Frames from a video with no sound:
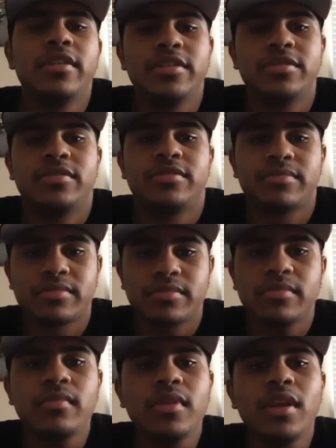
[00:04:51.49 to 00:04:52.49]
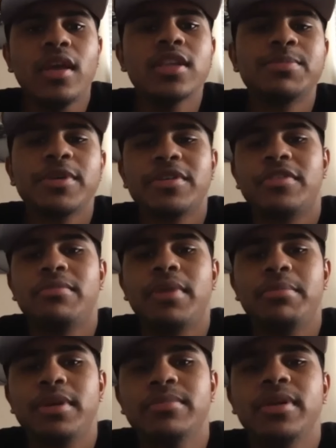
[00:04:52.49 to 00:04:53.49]
It's been confirmed by
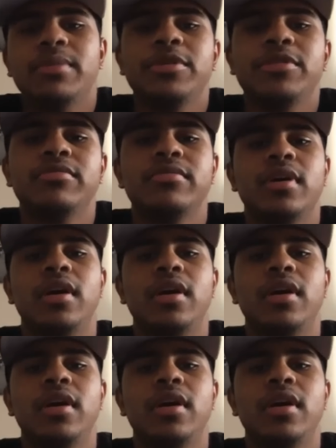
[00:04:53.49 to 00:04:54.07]
BMW.